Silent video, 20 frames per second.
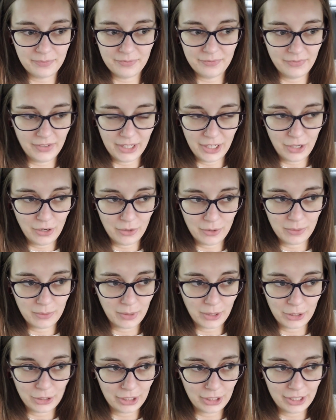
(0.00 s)
video
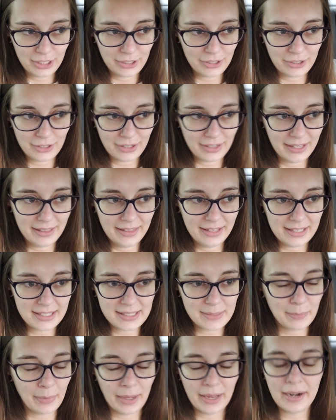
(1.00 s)
earlier in this,
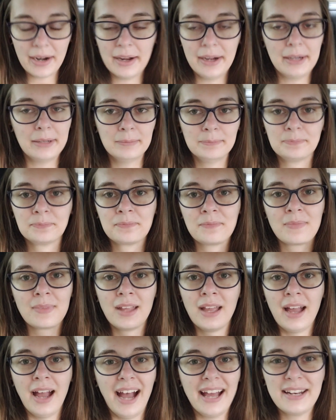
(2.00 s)
but um,
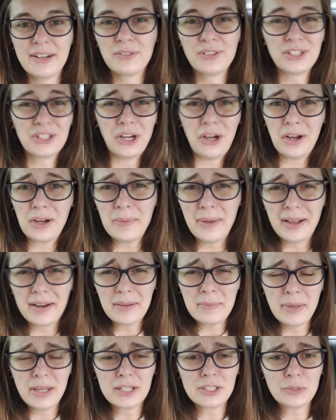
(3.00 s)
I didn't really talk about
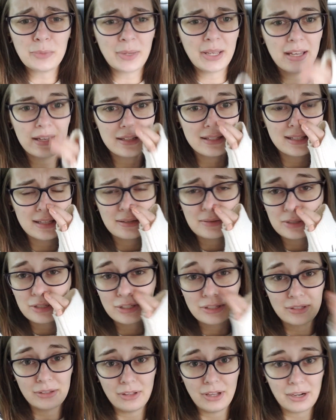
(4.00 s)
it much because there was
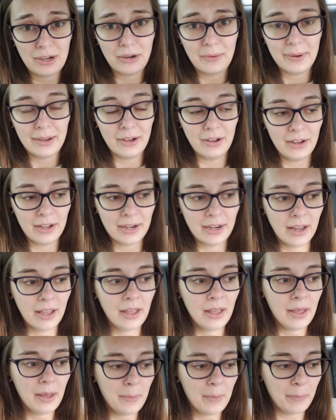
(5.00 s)
just a lot going on,
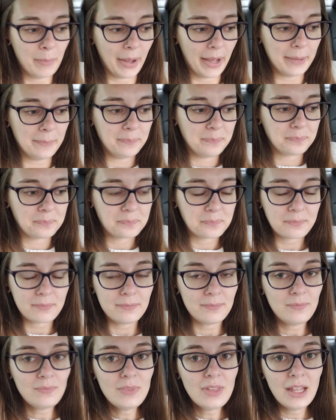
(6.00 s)
but
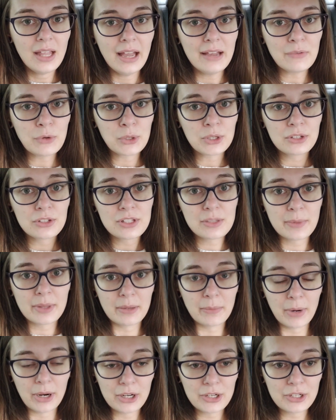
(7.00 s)
I've ordered some of the
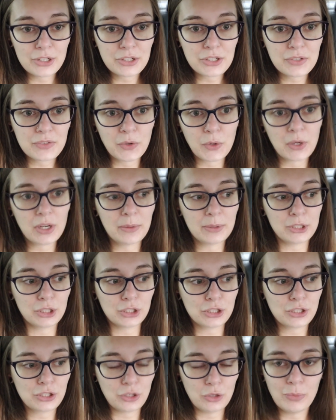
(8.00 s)
markers for it, which are
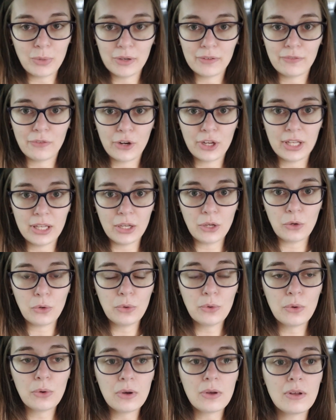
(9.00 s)
super freaking
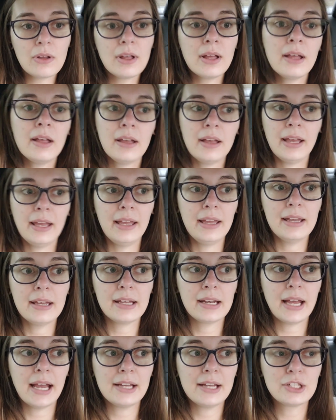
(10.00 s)
cool.
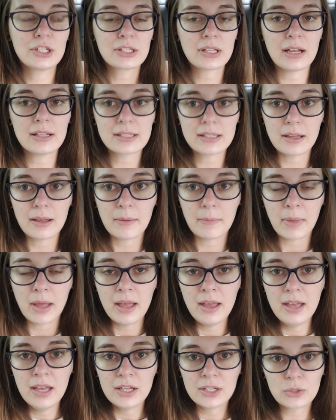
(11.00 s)
And I just got some
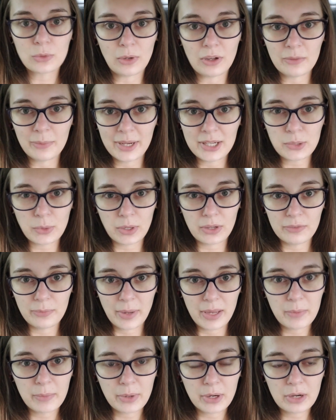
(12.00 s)
12 by 12
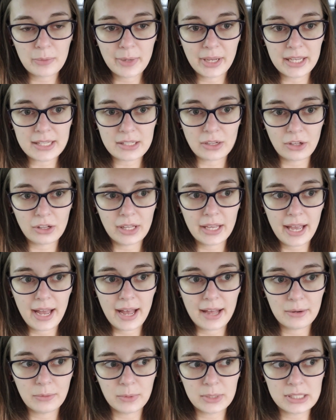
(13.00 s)
paper because all I
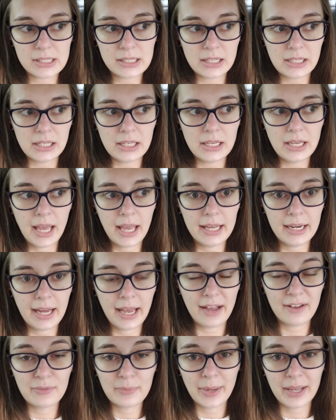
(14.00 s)
had was the eight and a
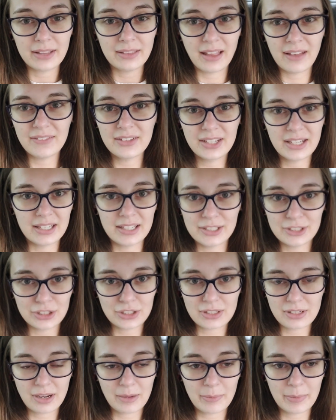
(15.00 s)
half by 11 and it's
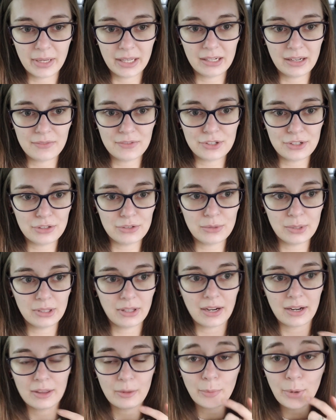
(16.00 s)
just not big enough to do a
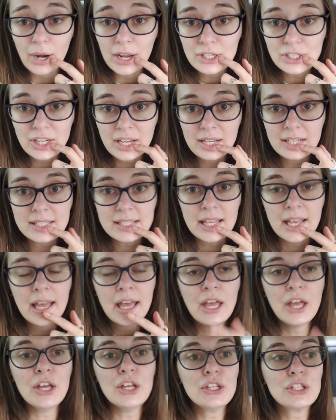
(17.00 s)
lot of the projects.
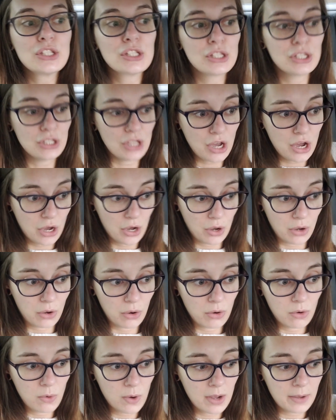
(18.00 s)

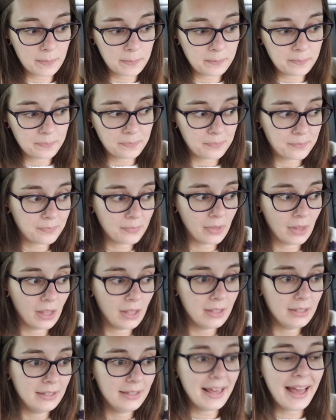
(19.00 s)
So
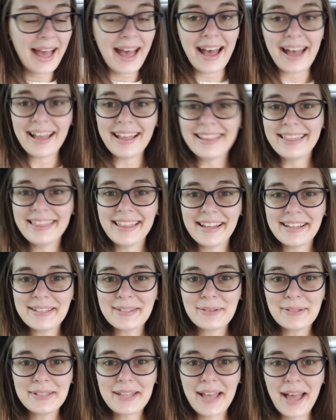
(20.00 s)
yeah,
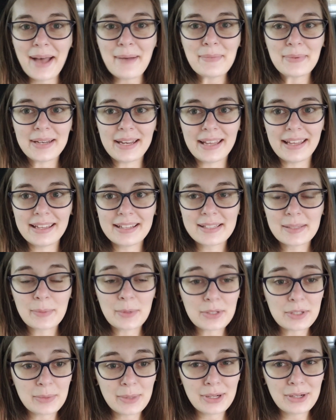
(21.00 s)
that's what's happening. It's
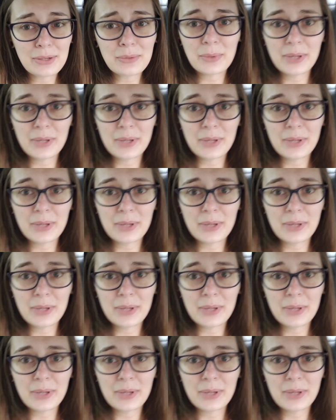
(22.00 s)
supposed to be a good